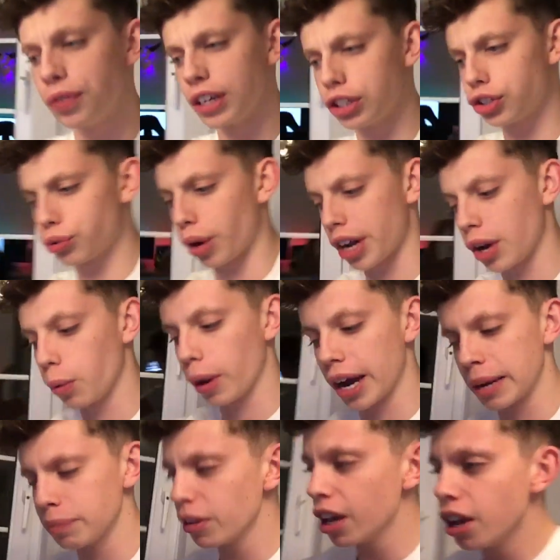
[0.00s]
this straight
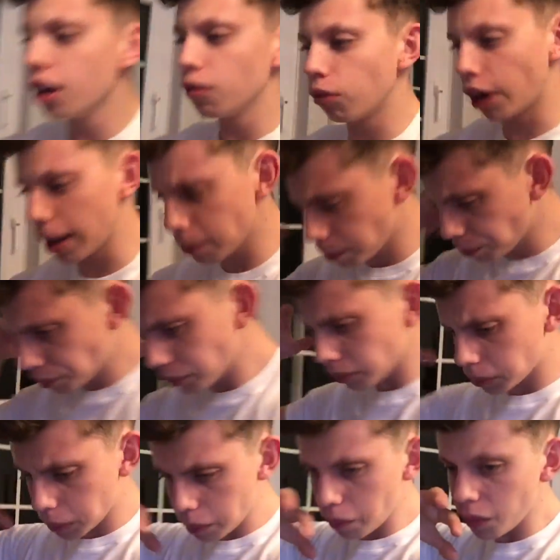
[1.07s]
away, right?
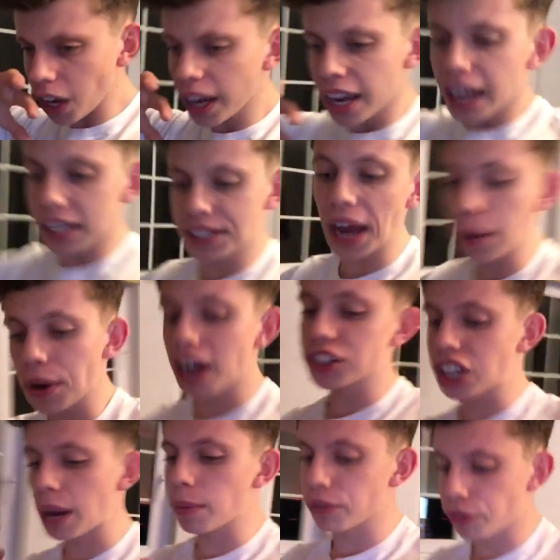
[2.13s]
It's now
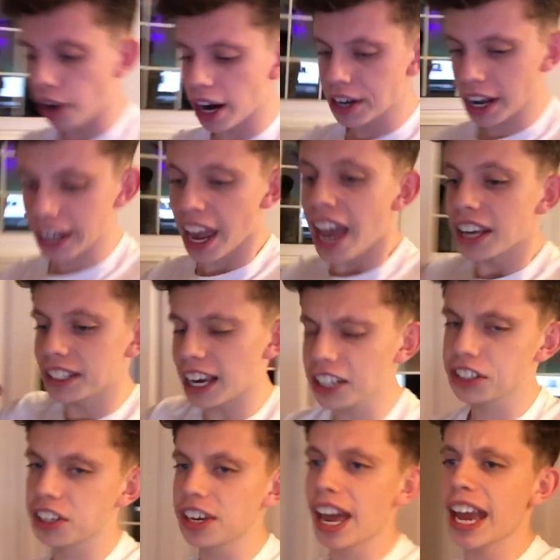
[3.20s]
nighttime on Friday.
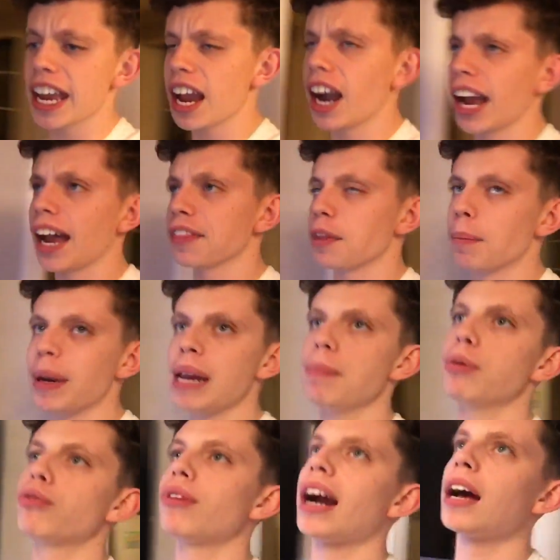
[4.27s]
Yesterday, I had the
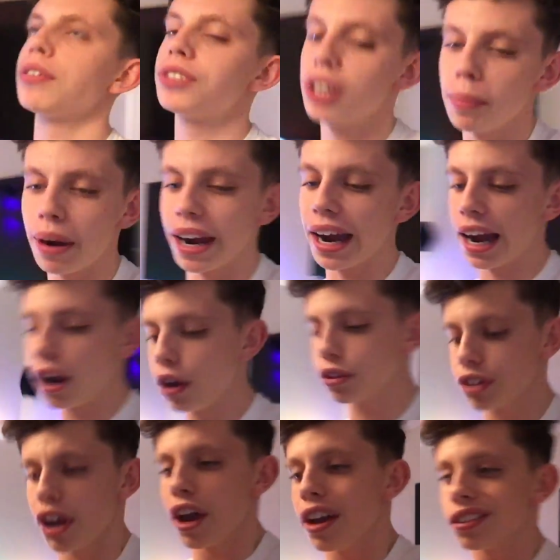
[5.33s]
people round to my
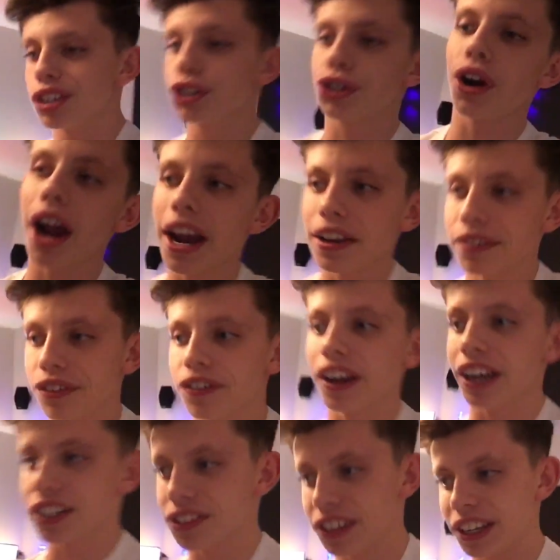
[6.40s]
house to try and
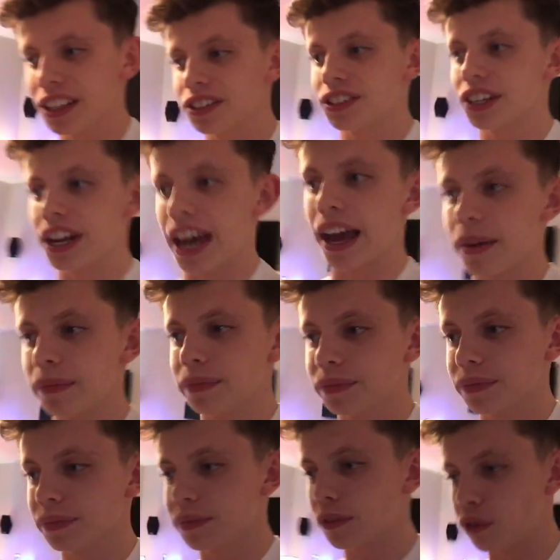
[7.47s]
fix the internet,
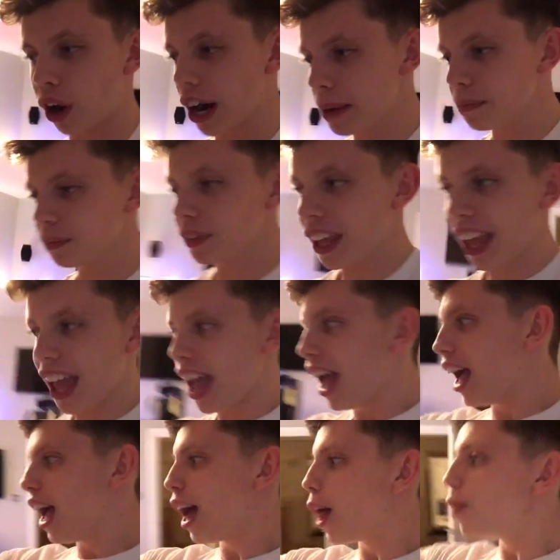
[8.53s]
right?
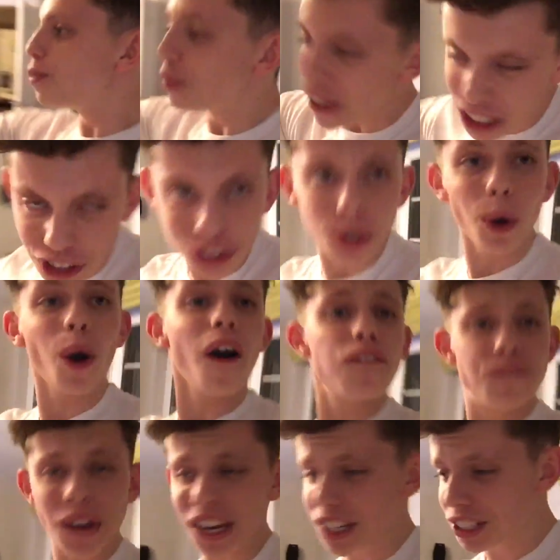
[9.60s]
They sort
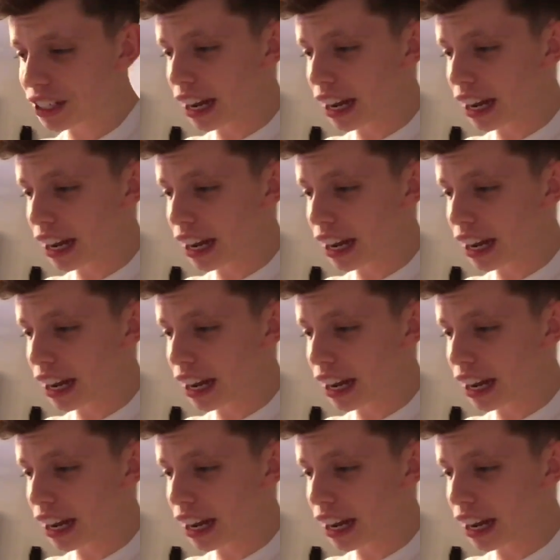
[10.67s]
of fixed